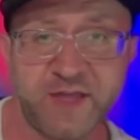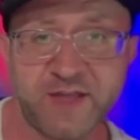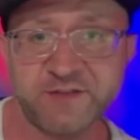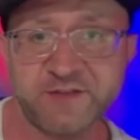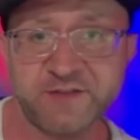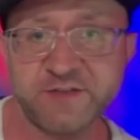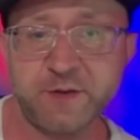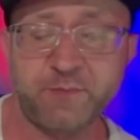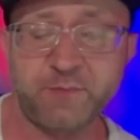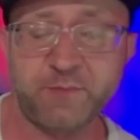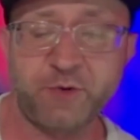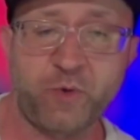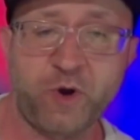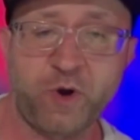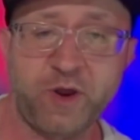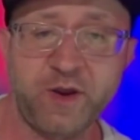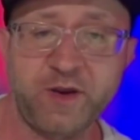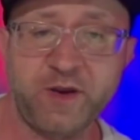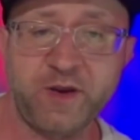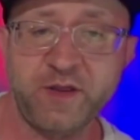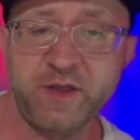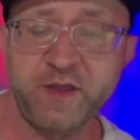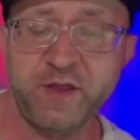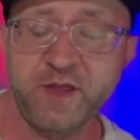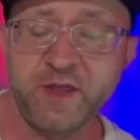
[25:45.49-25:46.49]
That's number
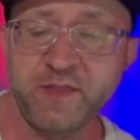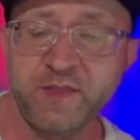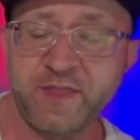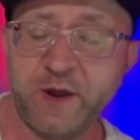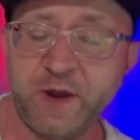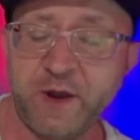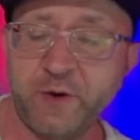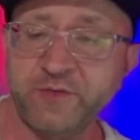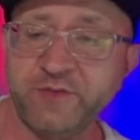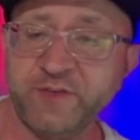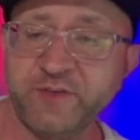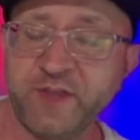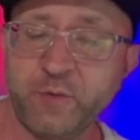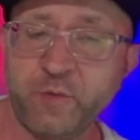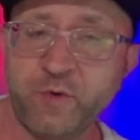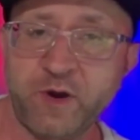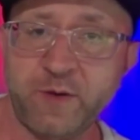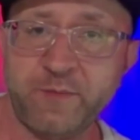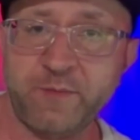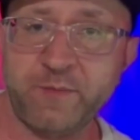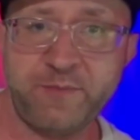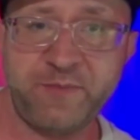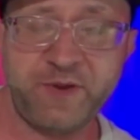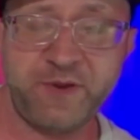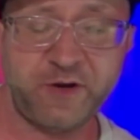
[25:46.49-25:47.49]
one. That was like
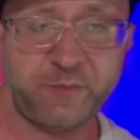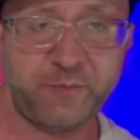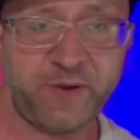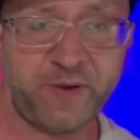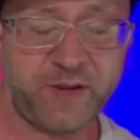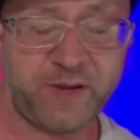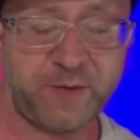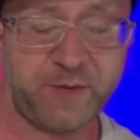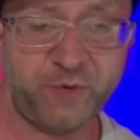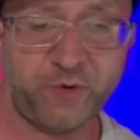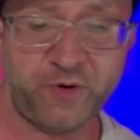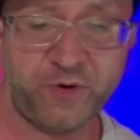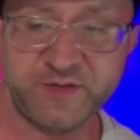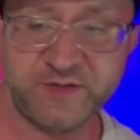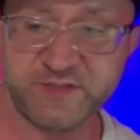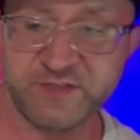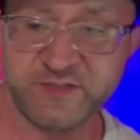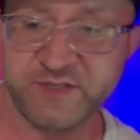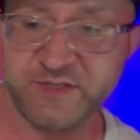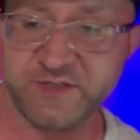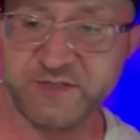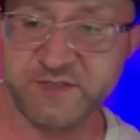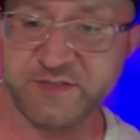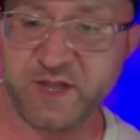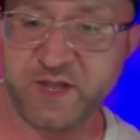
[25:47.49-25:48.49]
one of my bigger pain
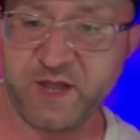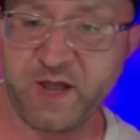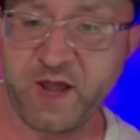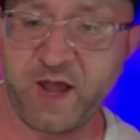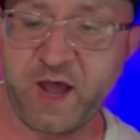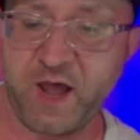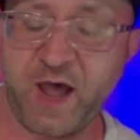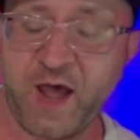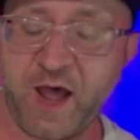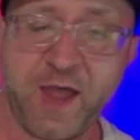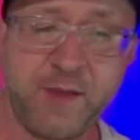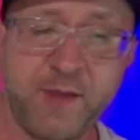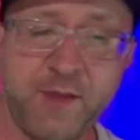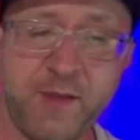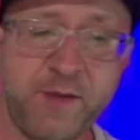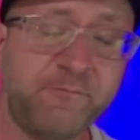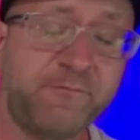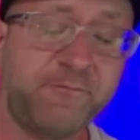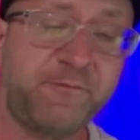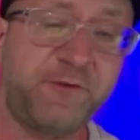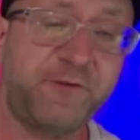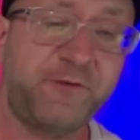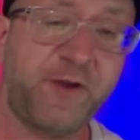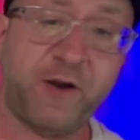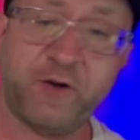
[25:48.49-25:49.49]
points because I
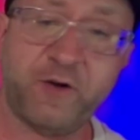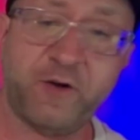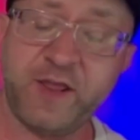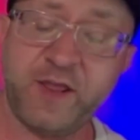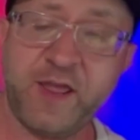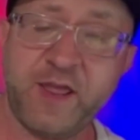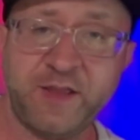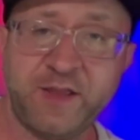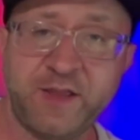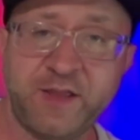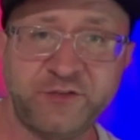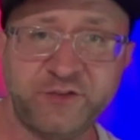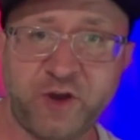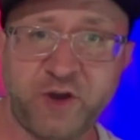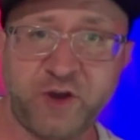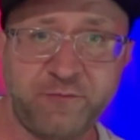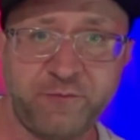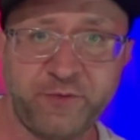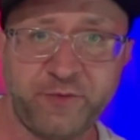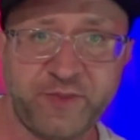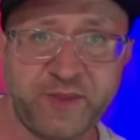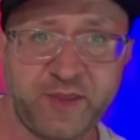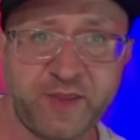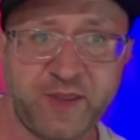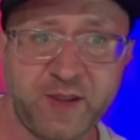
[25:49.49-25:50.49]
am very hands
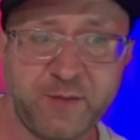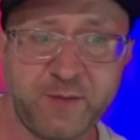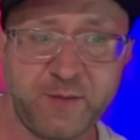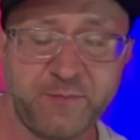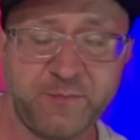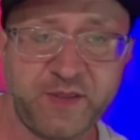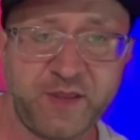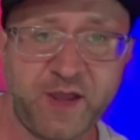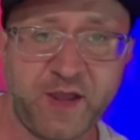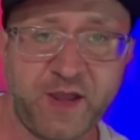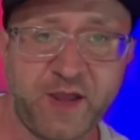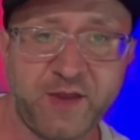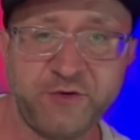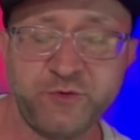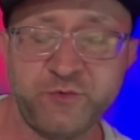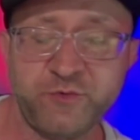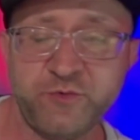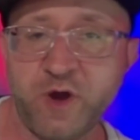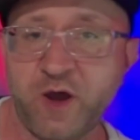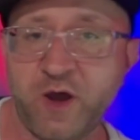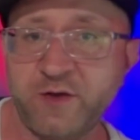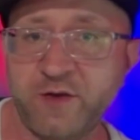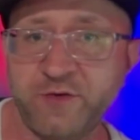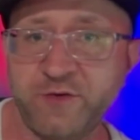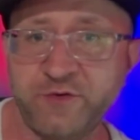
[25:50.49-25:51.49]
off with AIP. I do
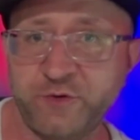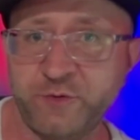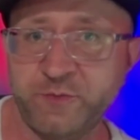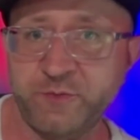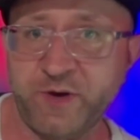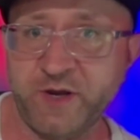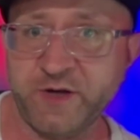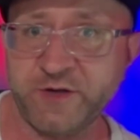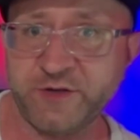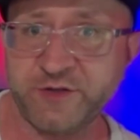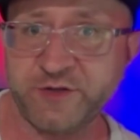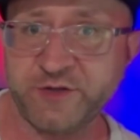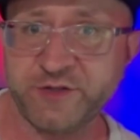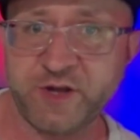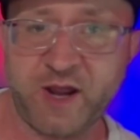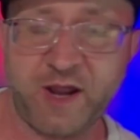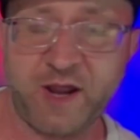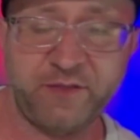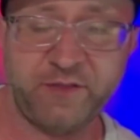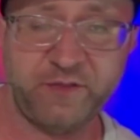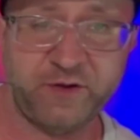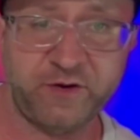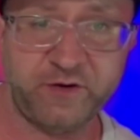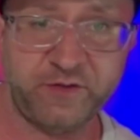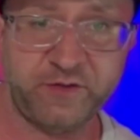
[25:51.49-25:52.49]
not do much.
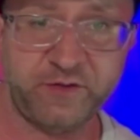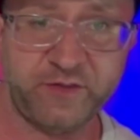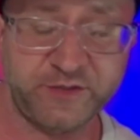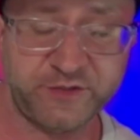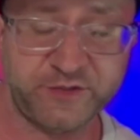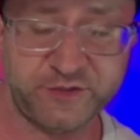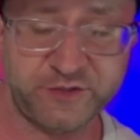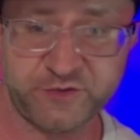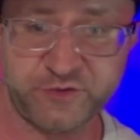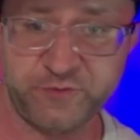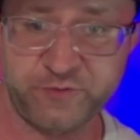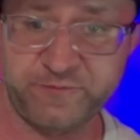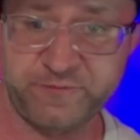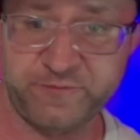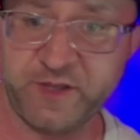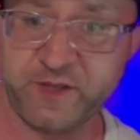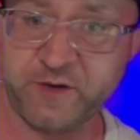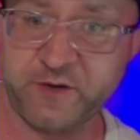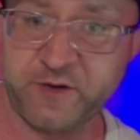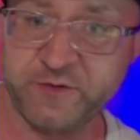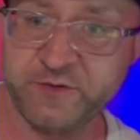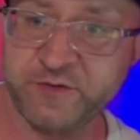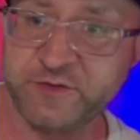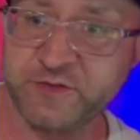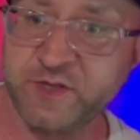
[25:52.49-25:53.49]
I literally just do
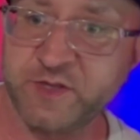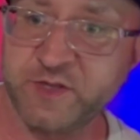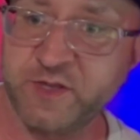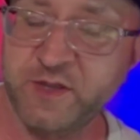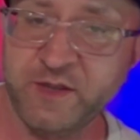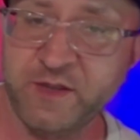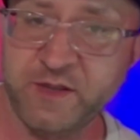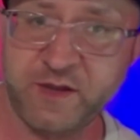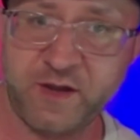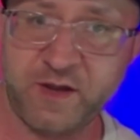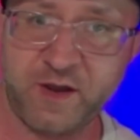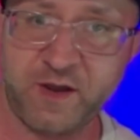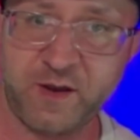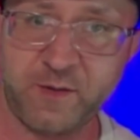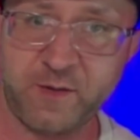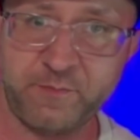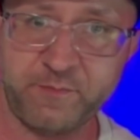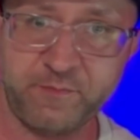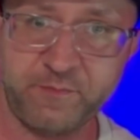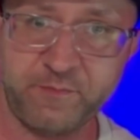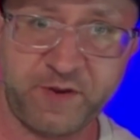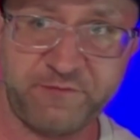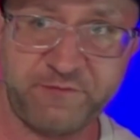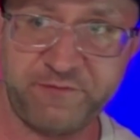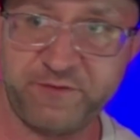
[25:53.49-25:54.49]
videos.
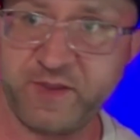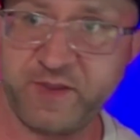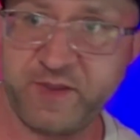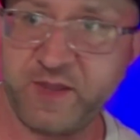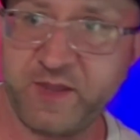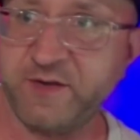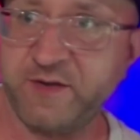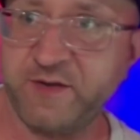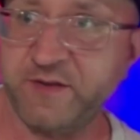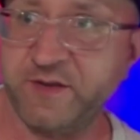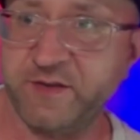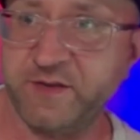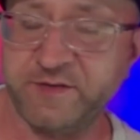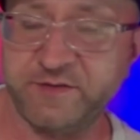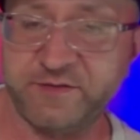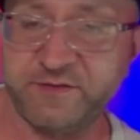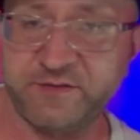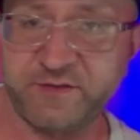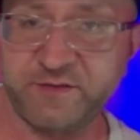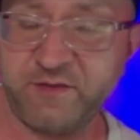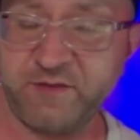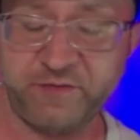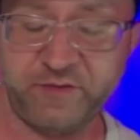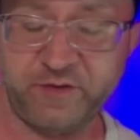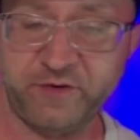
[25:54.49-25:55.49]
My VA
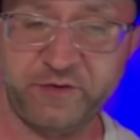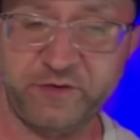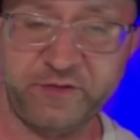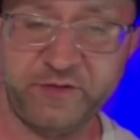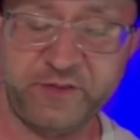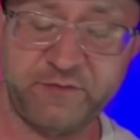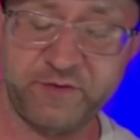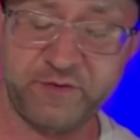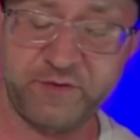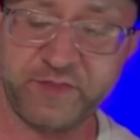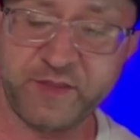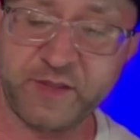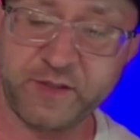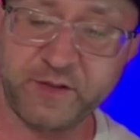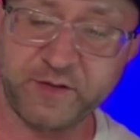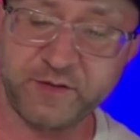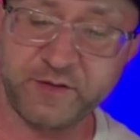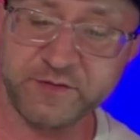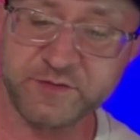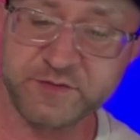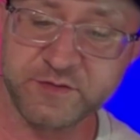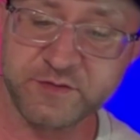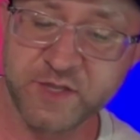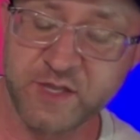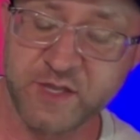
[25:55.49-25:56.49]
does literally everything
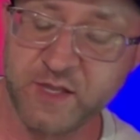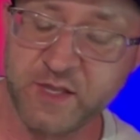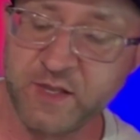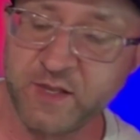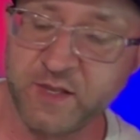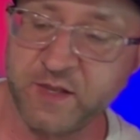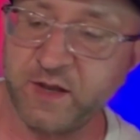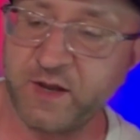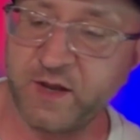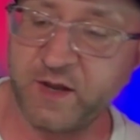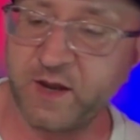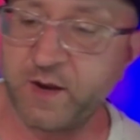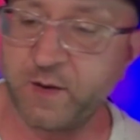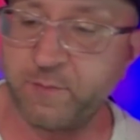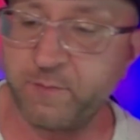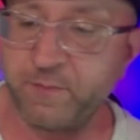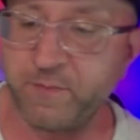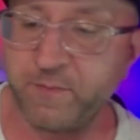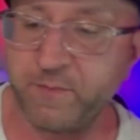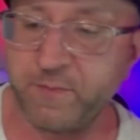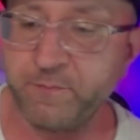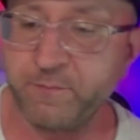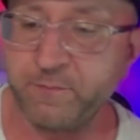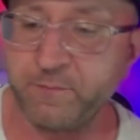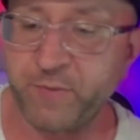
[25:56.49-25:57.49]
else.
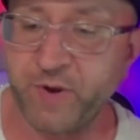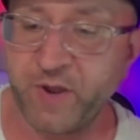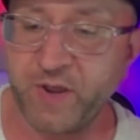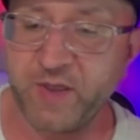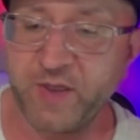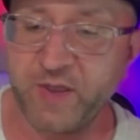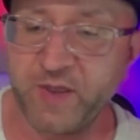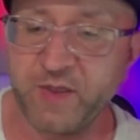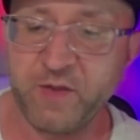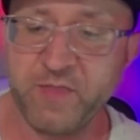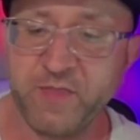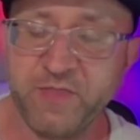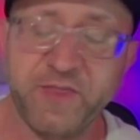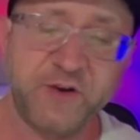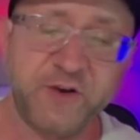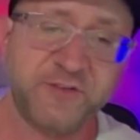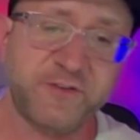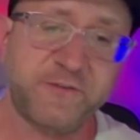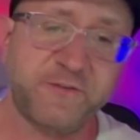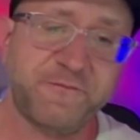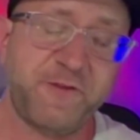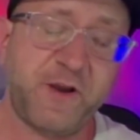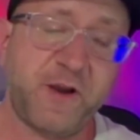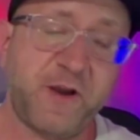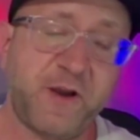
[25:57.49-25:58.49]
But
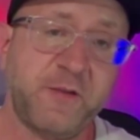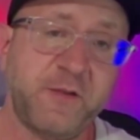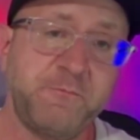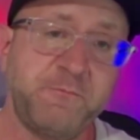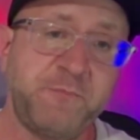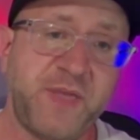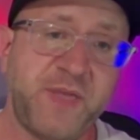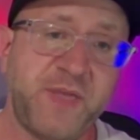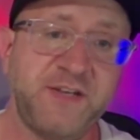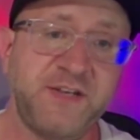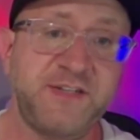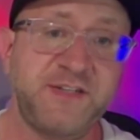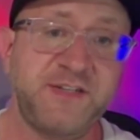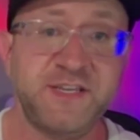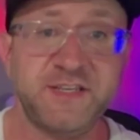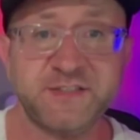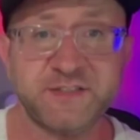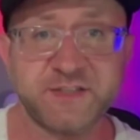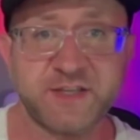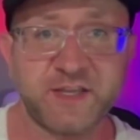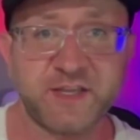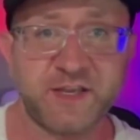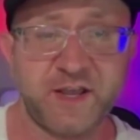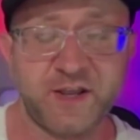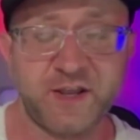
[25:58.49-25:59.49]
there's a very big
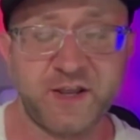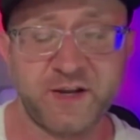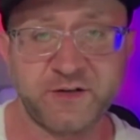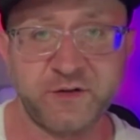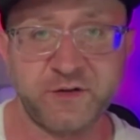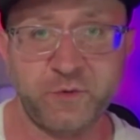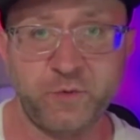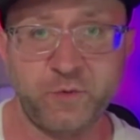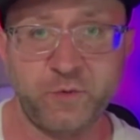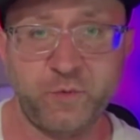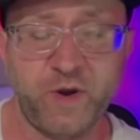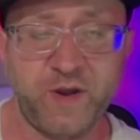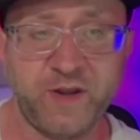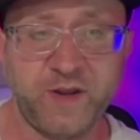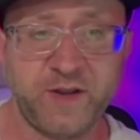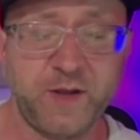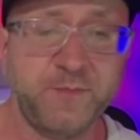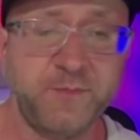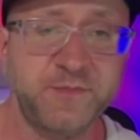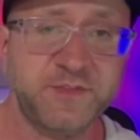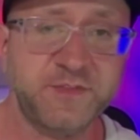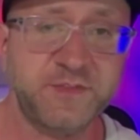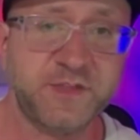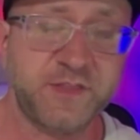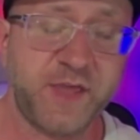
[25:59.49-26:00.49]
disconnect when it
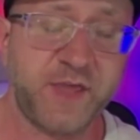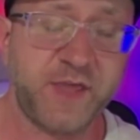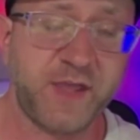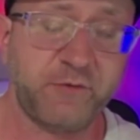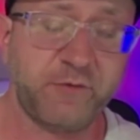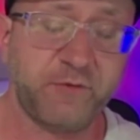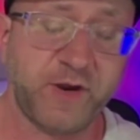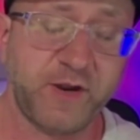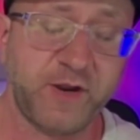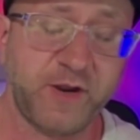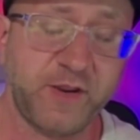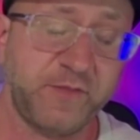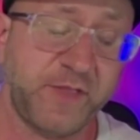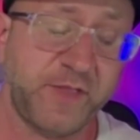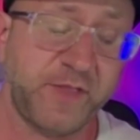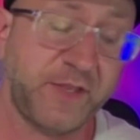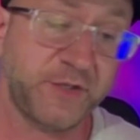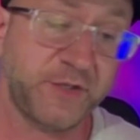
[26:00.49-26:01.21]
comes to that, right?